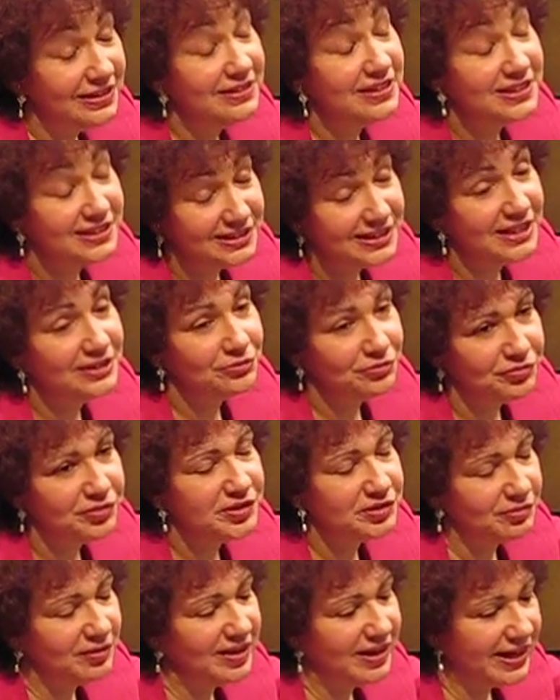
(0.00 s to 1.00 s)
Than the state of
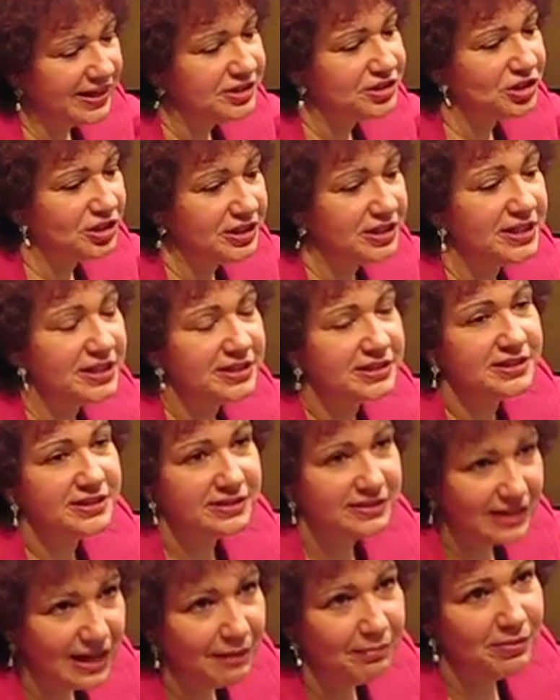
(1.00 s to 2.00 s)
Israel. Actually, it's
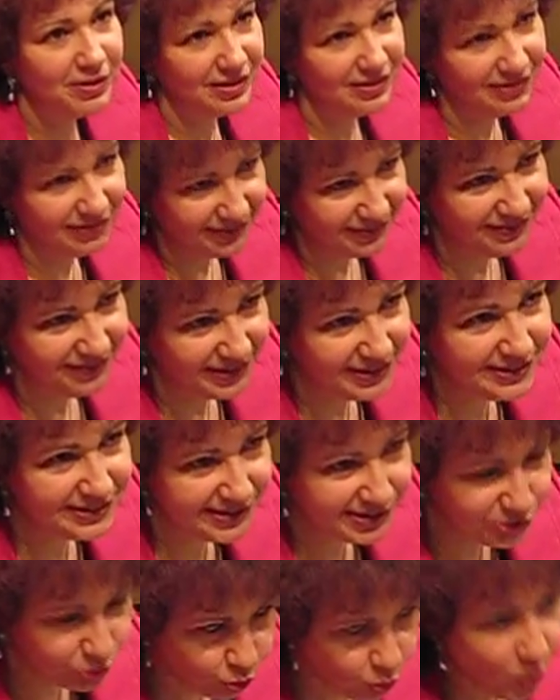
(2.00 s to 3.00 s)
double.
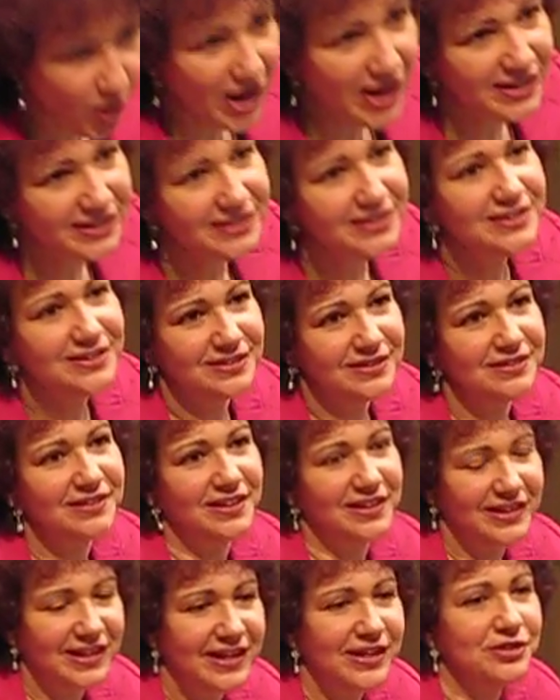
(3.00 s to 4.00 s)
It's twice
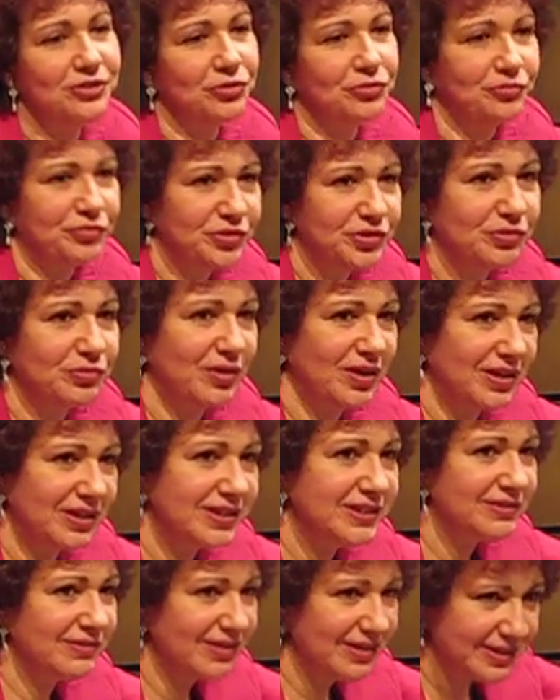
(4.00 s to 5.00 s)
the age of Israel. Wow.
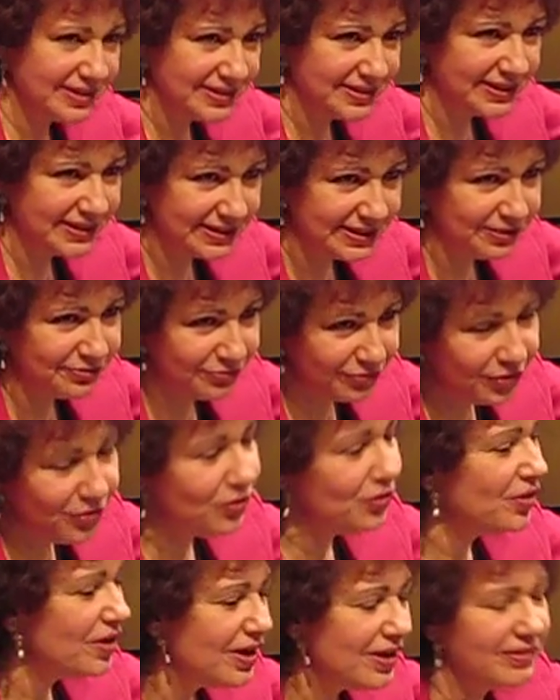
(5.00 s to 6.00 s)
Israel is
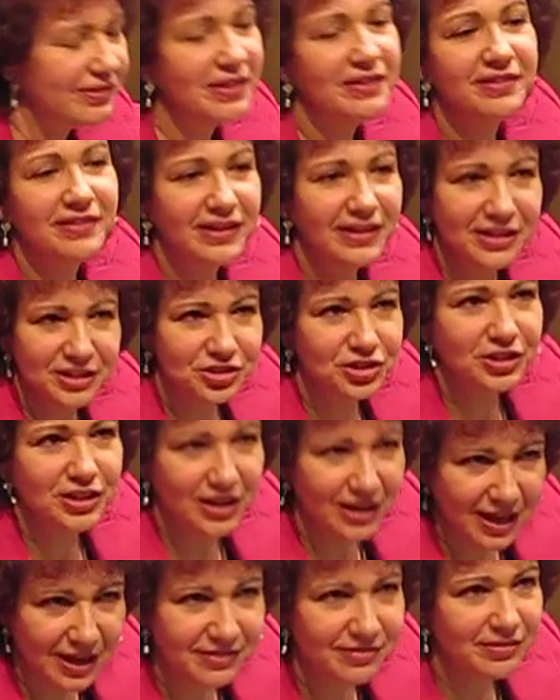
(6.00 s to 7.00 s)
64, then the
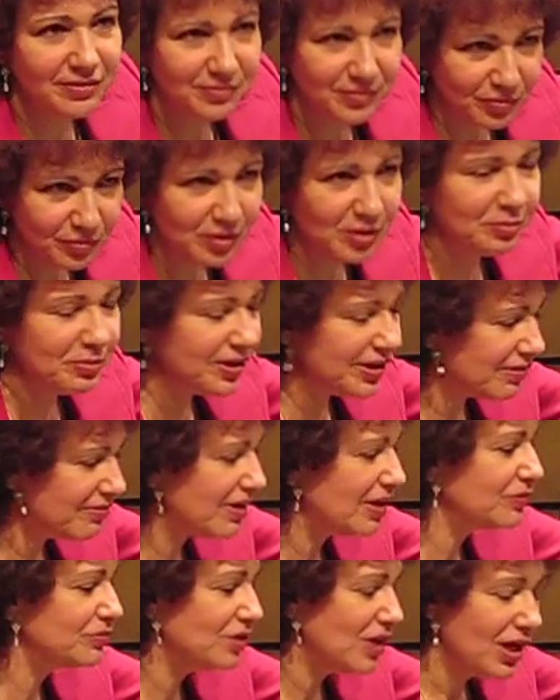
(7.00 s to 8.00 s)
national anthem will be
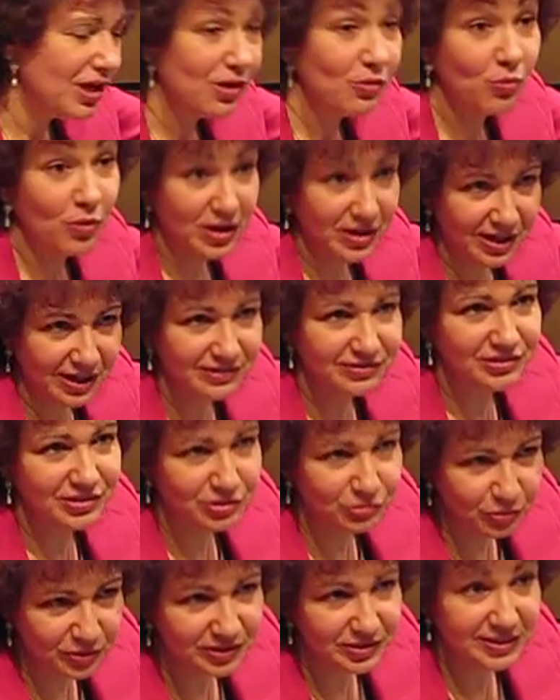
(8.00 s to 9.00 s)
around
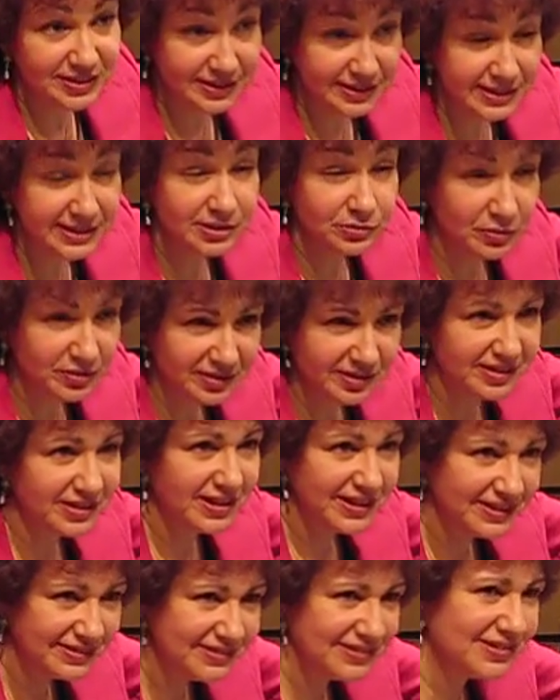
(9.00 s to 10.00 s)
126,
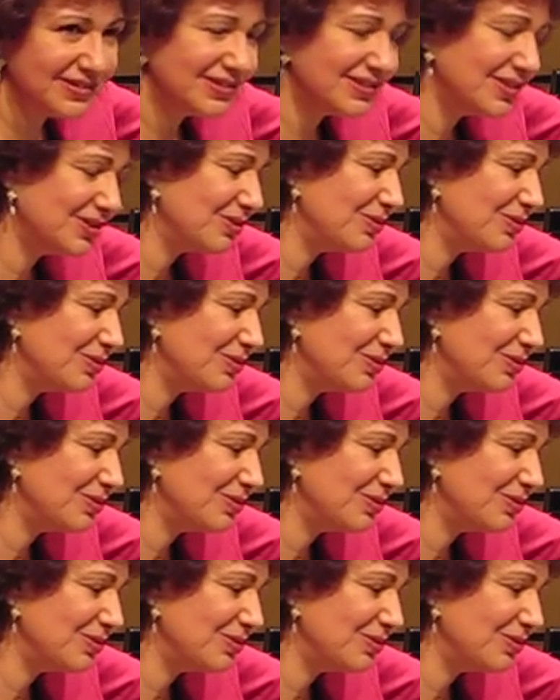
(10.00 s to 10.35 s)
28 years